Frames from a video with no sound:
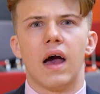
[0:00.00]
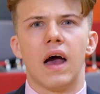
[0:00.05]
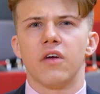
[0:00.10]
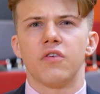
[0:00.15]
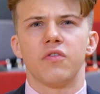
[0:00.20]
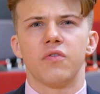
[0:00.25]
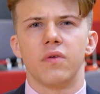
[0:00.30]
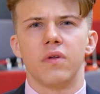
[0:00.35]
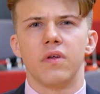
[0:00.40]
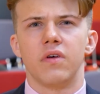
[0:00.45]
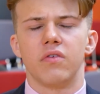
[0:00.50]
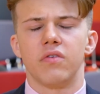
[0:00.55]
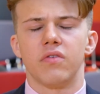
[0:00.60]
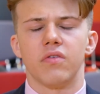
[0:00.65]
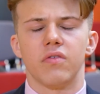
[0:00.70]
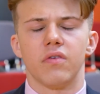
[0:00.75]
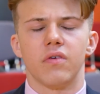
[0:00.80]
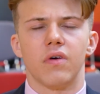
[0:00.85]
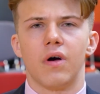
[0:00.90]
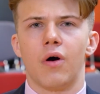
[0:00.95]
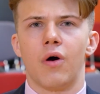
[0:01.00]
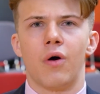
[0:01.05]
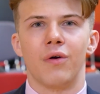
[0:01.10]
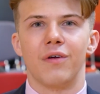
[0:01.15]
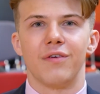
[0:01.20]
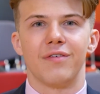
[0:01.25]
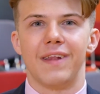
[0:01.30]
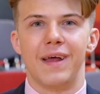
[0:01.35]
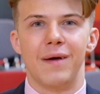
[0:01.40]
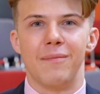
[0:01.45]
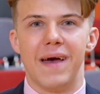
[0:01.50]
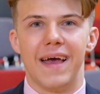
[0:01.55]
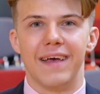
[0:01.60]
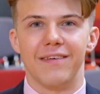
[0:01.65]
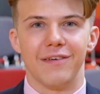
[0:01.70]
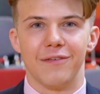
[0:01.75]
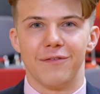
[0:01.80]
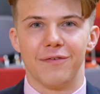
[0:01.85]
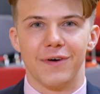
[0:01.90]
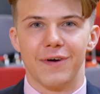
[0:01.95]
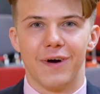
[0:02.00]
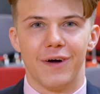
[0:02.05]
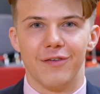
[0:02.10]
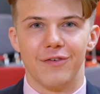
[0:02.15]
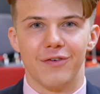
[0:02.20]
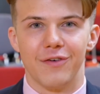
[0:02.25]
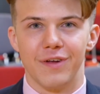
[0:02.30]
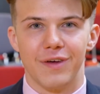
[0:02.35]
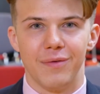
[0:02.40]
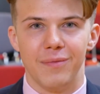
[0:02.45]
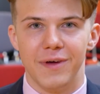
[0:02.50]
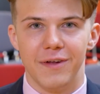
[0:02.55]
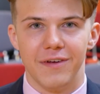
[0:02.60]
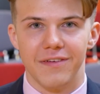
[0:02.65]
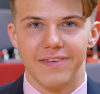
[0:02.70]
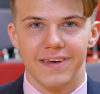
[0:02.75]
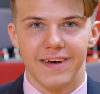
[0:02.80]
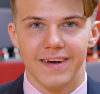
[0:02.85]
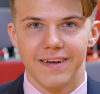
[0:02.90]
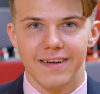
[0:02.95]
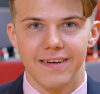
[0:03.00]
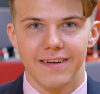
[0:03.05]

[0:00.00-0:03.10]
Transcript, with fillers: Ashville is honestly amazing for culture and community.